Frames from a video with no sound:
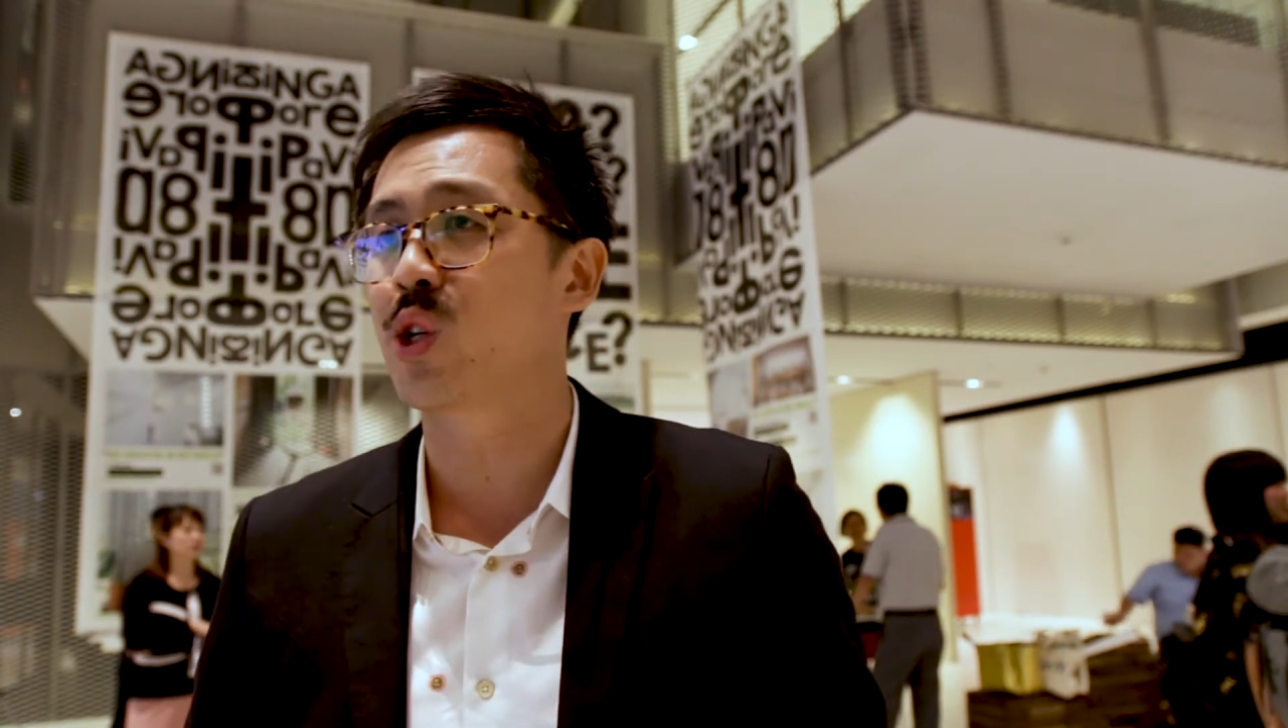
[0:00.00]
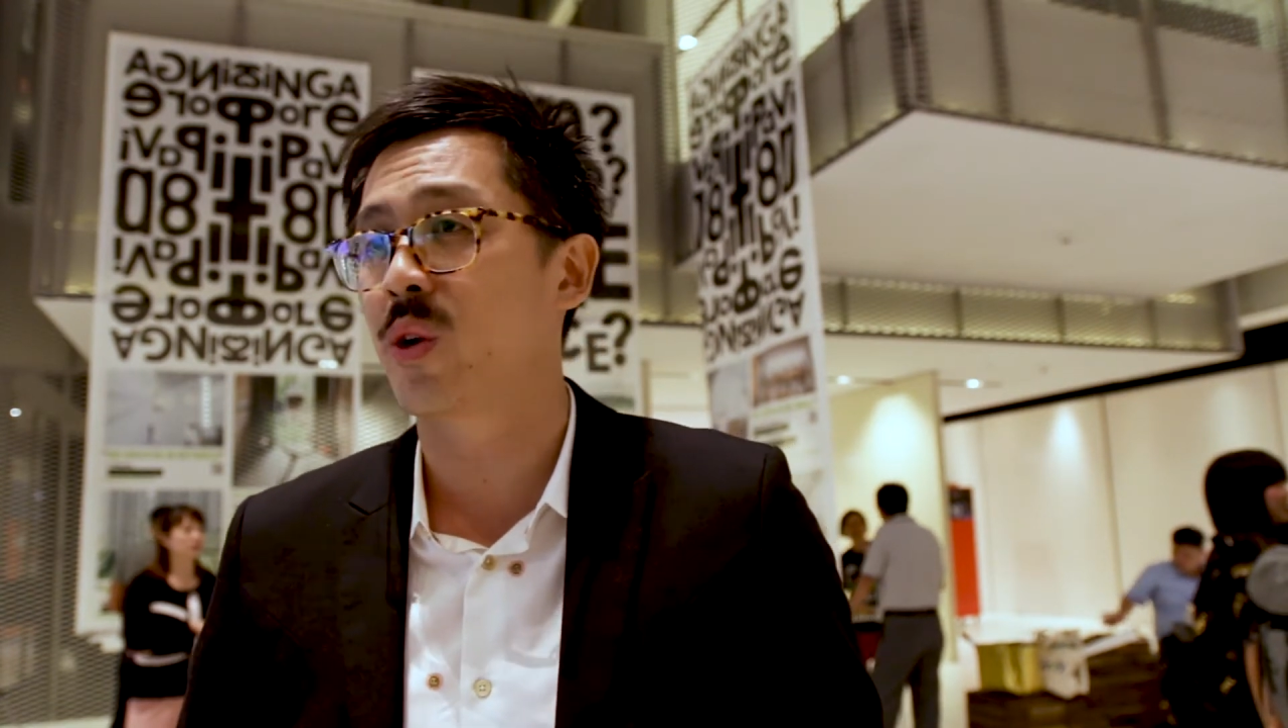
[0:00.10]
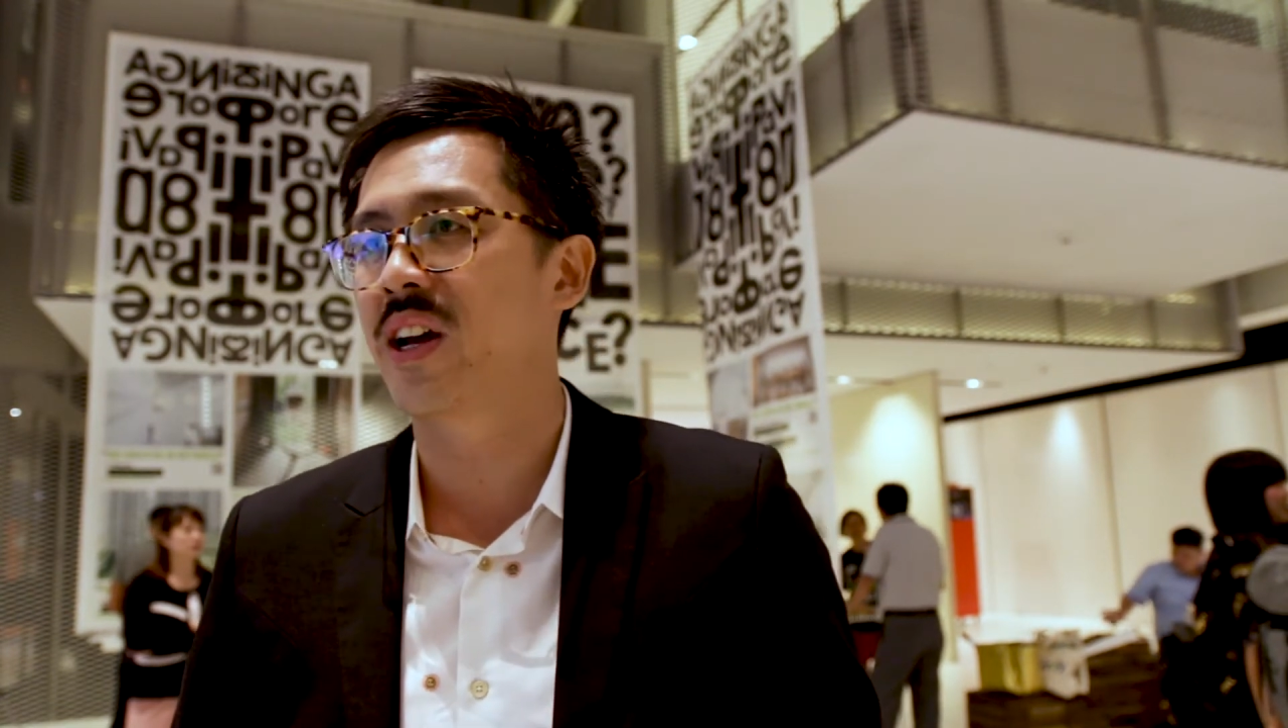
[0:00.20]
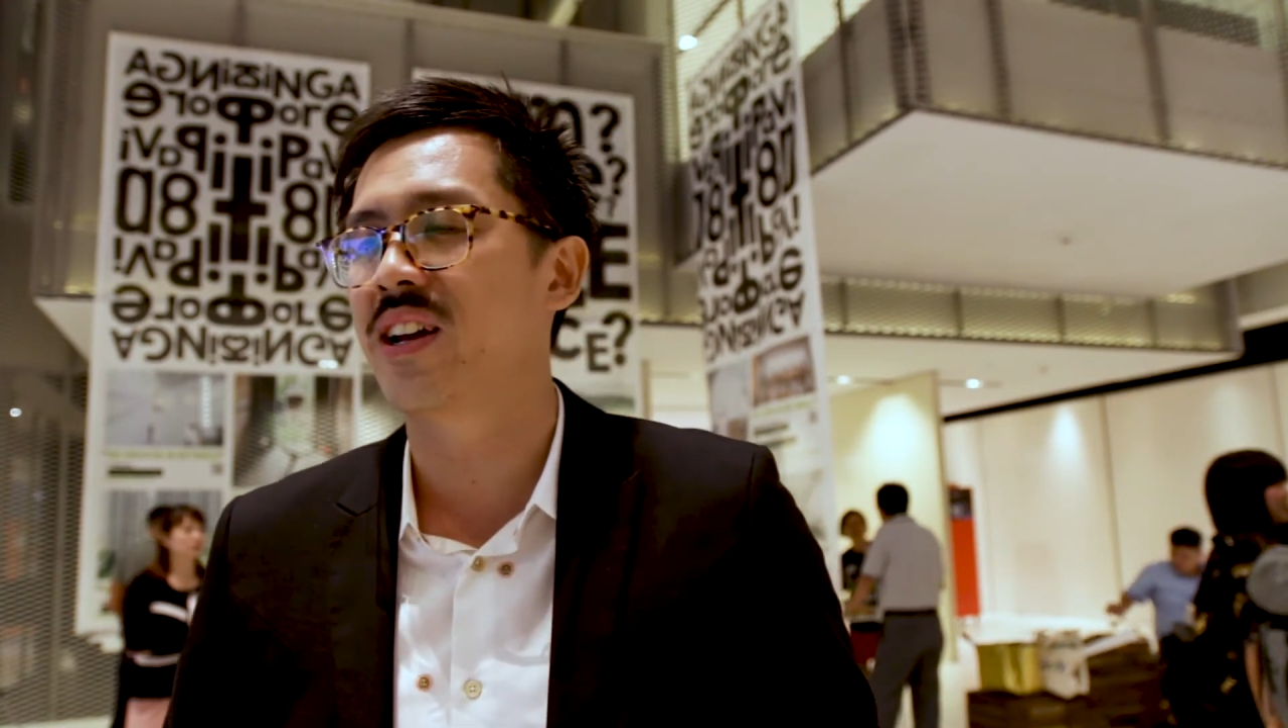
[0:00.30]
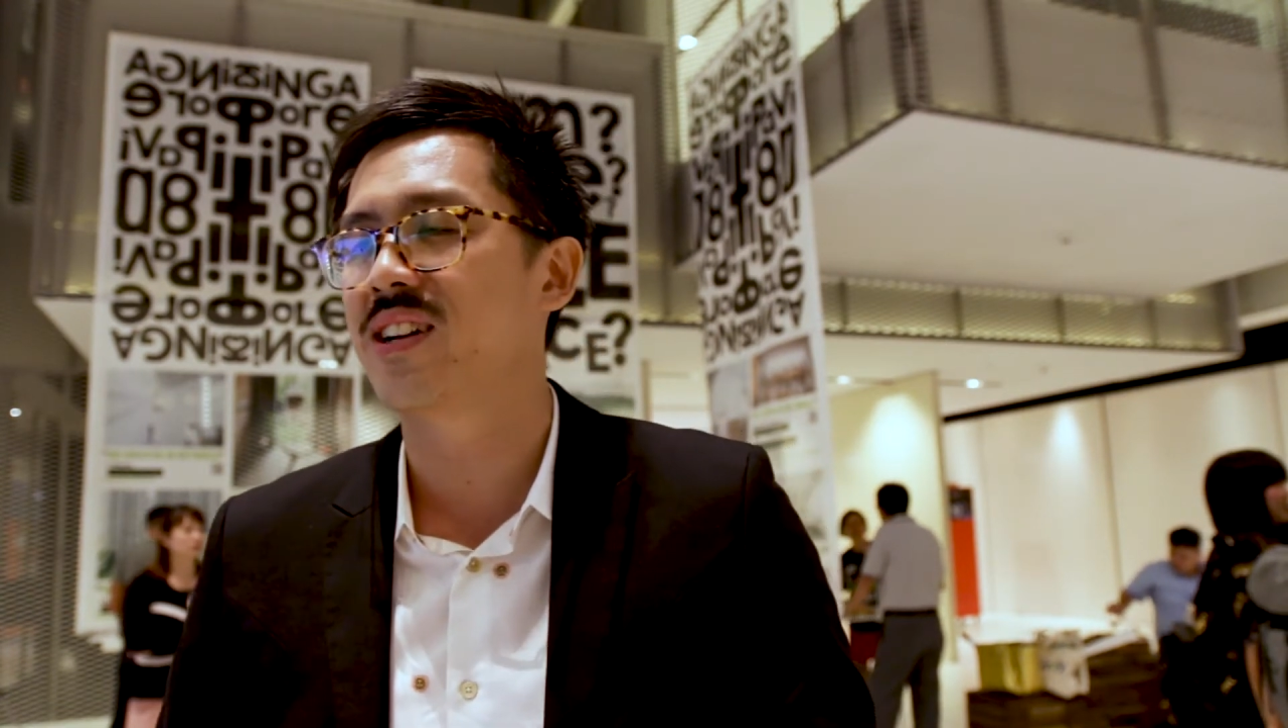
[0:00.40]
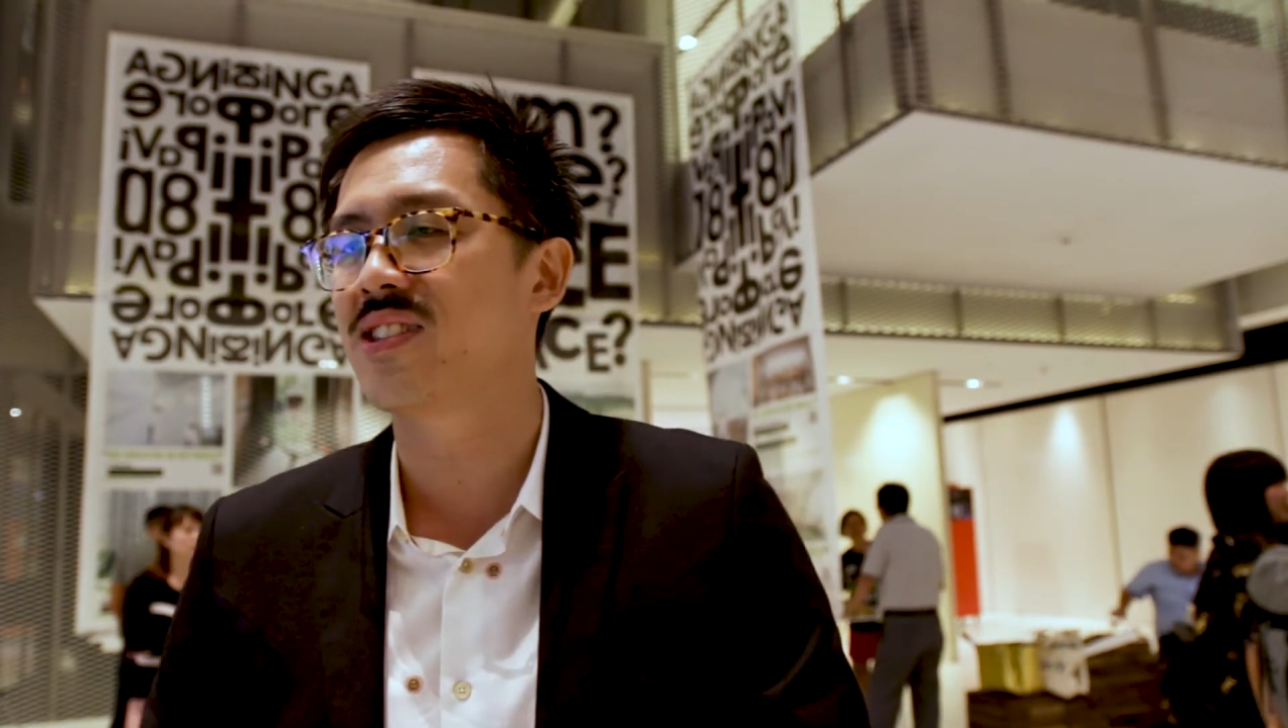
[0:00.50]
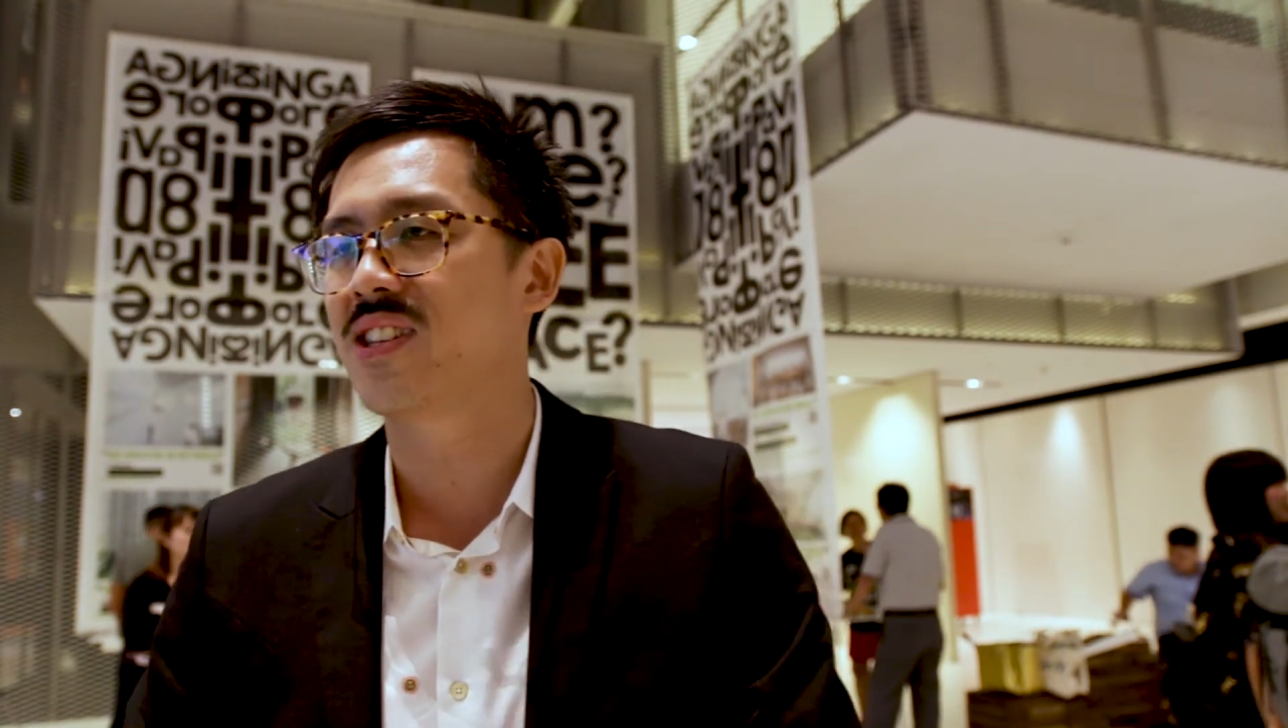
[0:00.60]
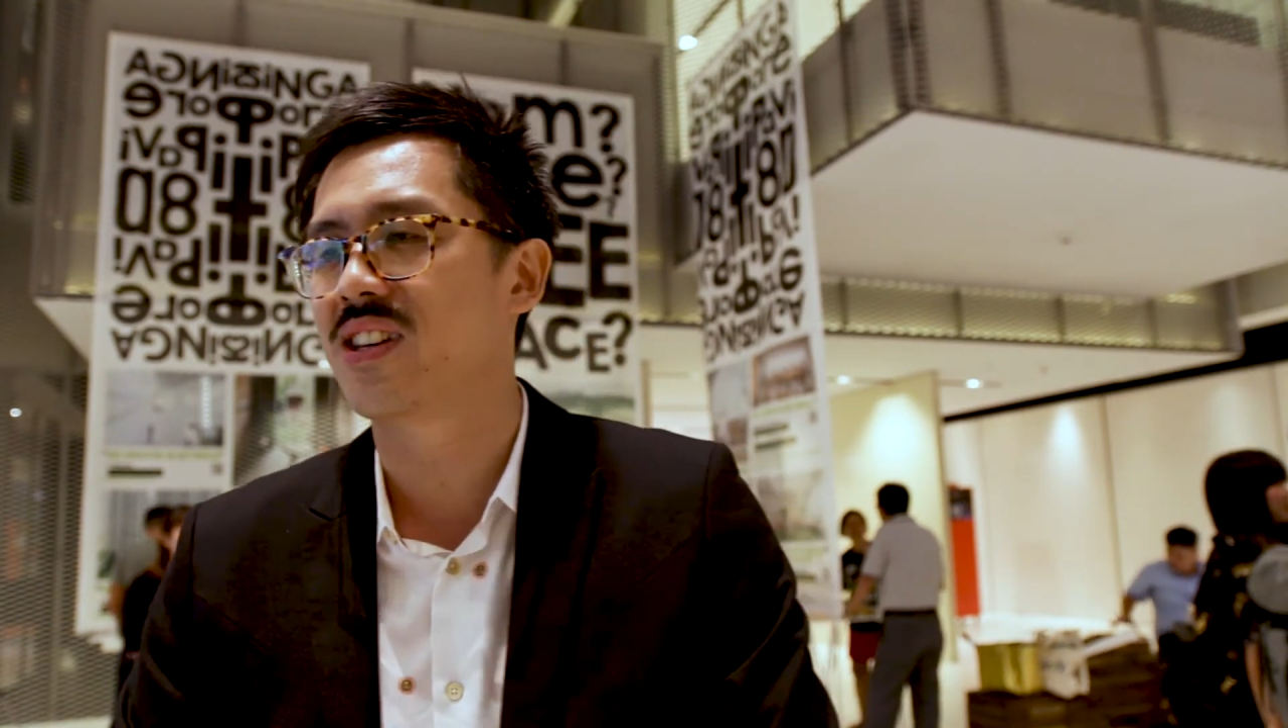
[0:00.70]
trend I see